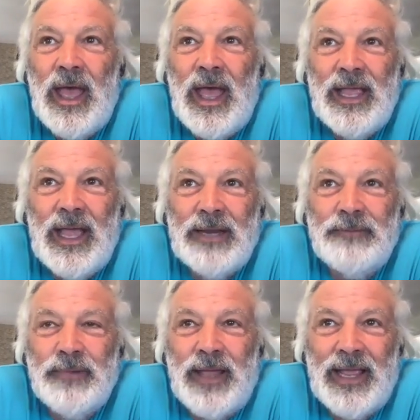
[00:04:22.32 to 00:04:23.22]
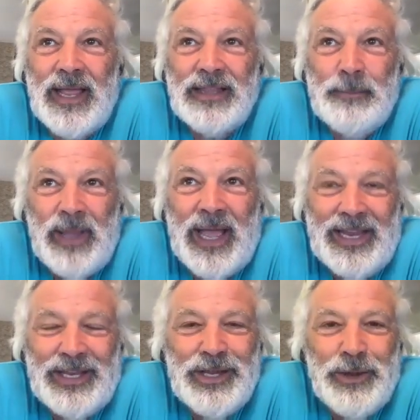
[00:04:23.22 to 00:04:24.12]
the
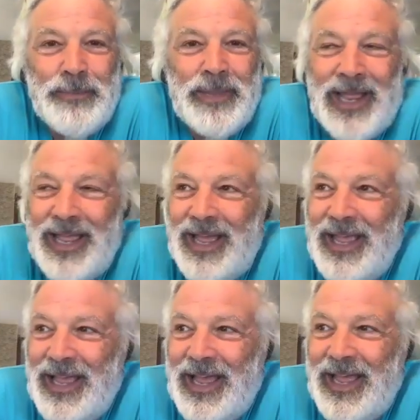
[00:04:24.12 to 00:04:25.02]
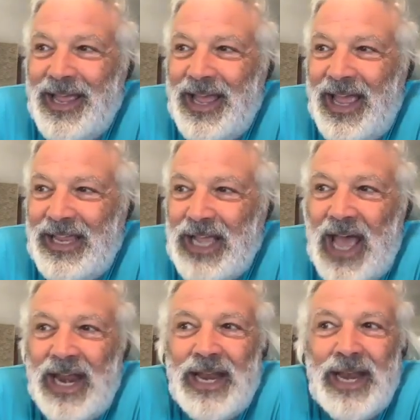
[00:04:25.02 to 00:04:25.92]
bite. I
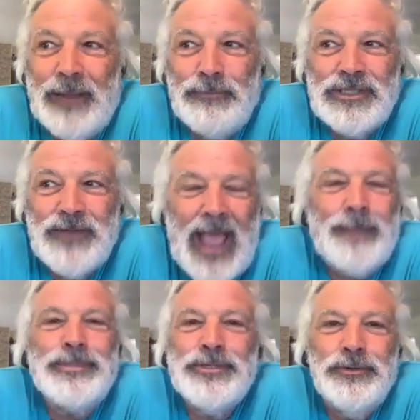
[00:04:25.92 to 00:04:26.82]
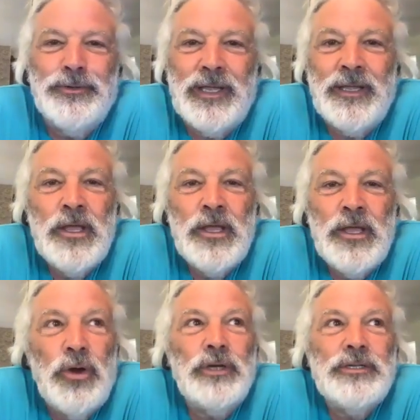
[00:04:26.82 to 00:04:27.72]
got it, and I was absolutely
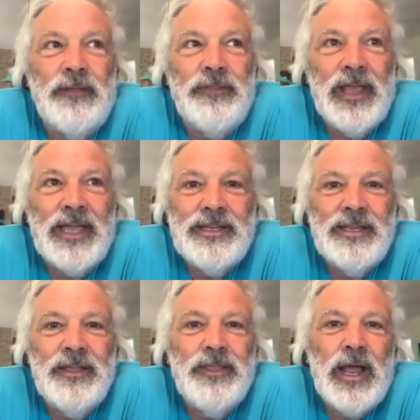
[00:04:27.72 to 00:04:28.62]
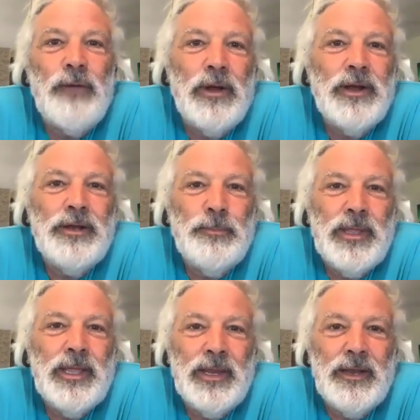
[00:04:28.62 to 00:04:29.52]
hooked on the idea that I wanted to
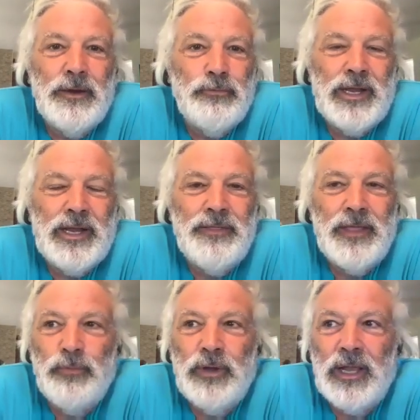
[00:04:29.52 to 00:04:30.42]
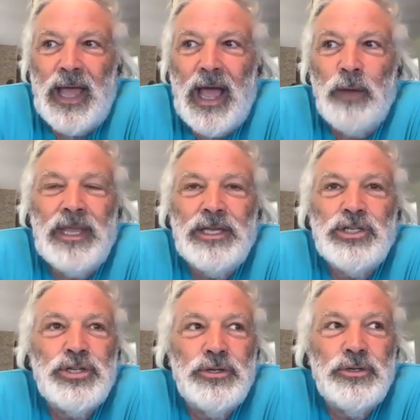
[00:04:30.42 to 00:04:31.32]
be in an arena that would allow me
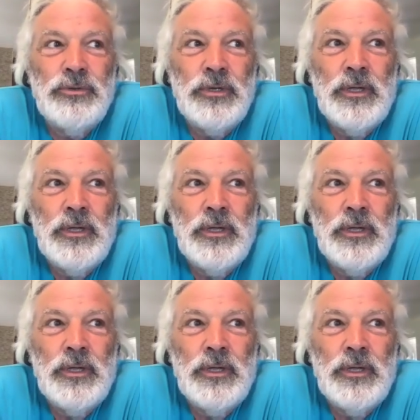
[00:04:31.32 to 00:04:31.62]
to